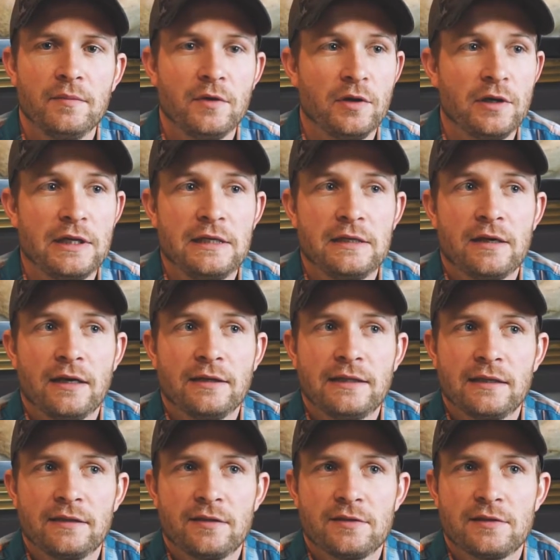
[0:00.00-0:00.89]
You can
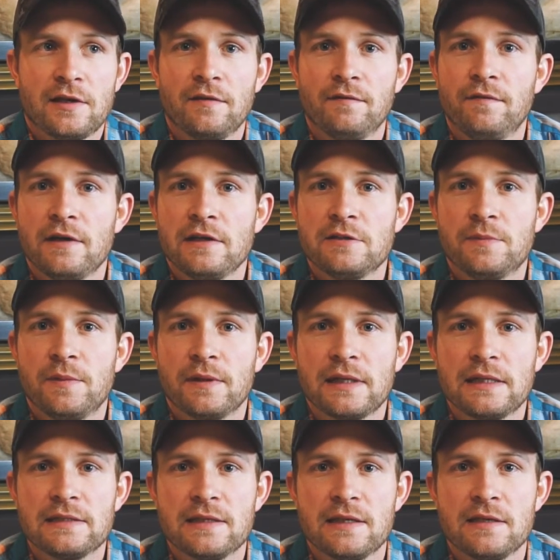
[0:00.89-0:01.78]
contact us on
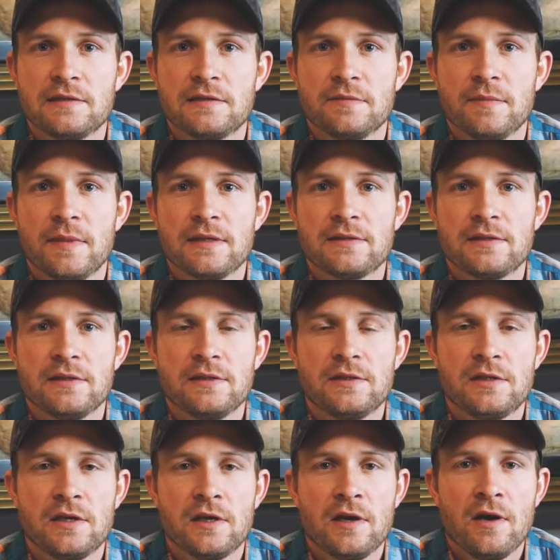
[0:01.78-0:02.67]
Facebook and send us a
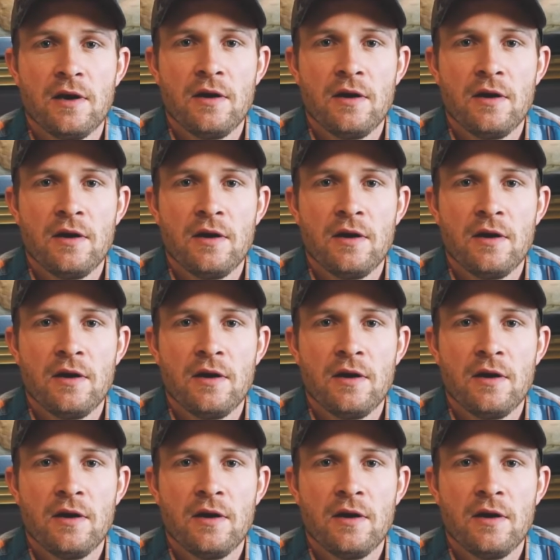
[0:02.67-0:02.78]
message,